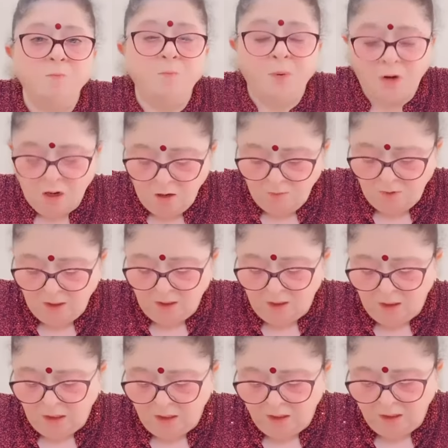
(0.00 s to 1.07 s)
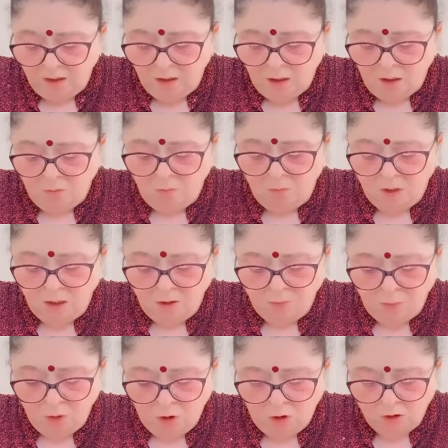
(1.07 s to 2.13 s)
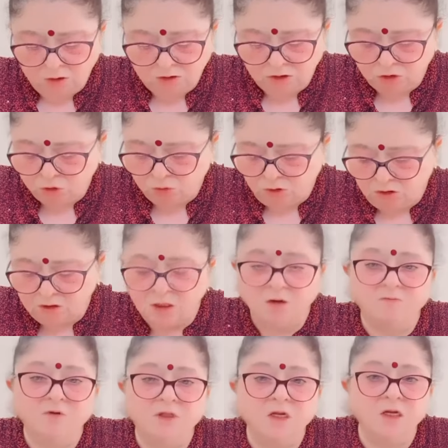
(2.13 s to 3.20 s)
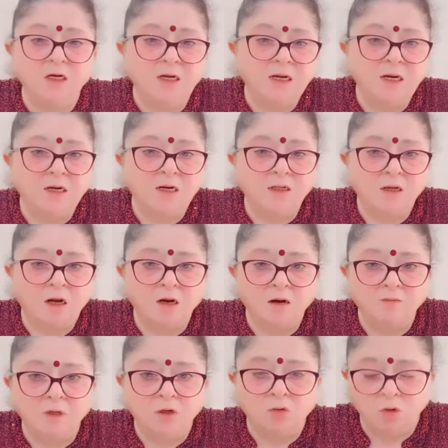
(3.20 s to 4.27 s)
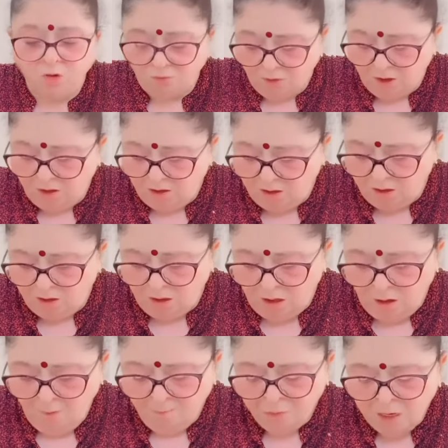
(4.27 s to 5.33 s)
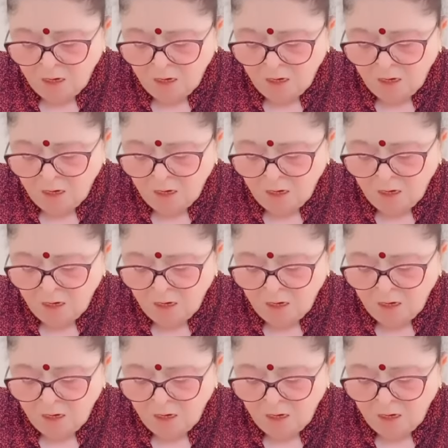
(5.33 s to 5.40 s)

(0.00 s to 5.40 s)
private unencumbered plots situated within DN Dharavi notified area